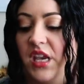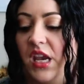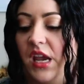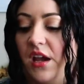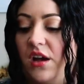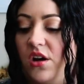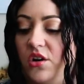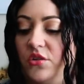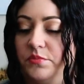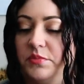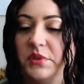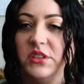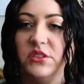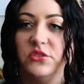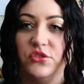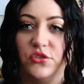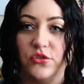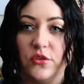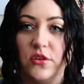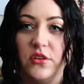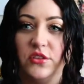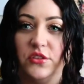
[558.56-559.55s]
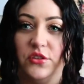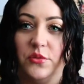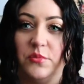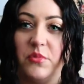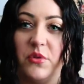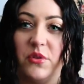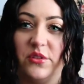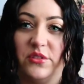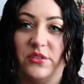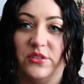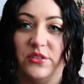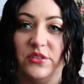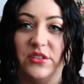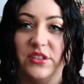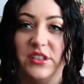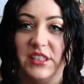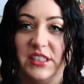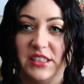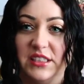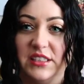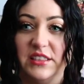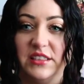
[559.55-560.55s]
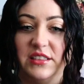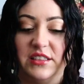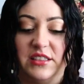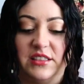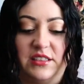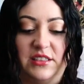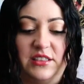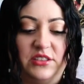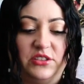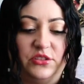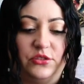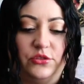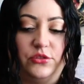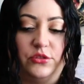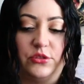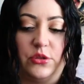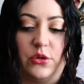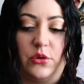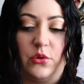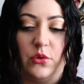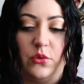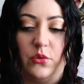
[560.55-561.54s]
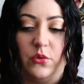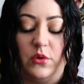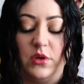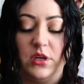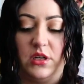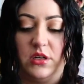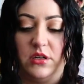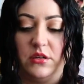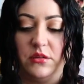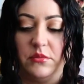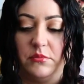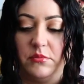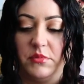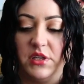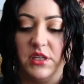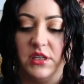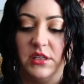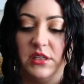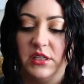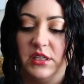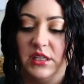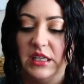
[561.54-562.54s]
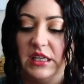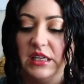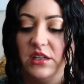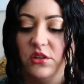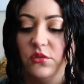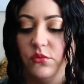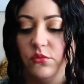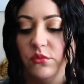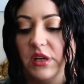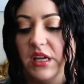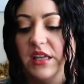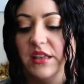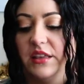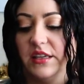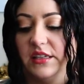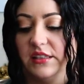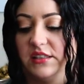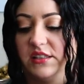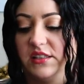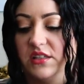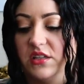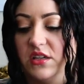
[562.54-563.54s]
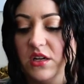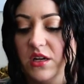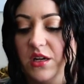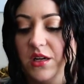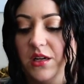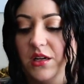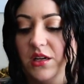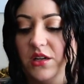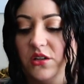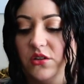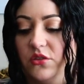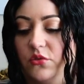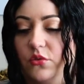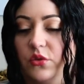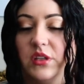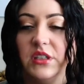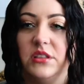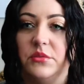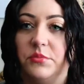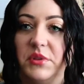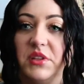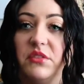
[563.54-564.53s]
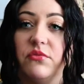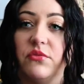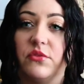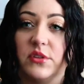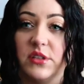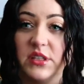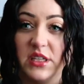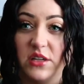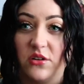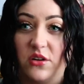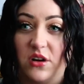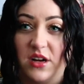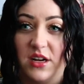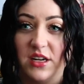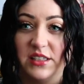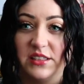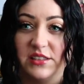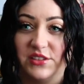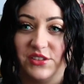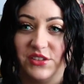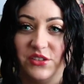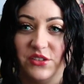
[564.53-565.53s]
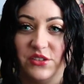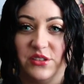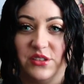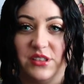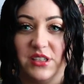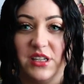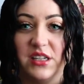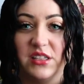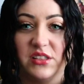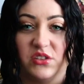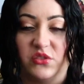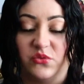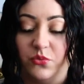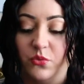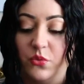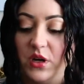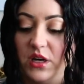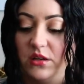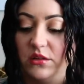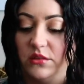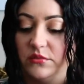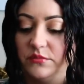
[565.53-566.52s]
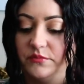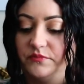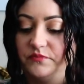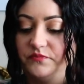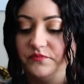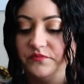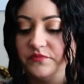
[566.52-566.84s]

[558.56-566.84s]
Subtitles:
helping draw your partner in, you know, in a way that's going to be for their highest good as well.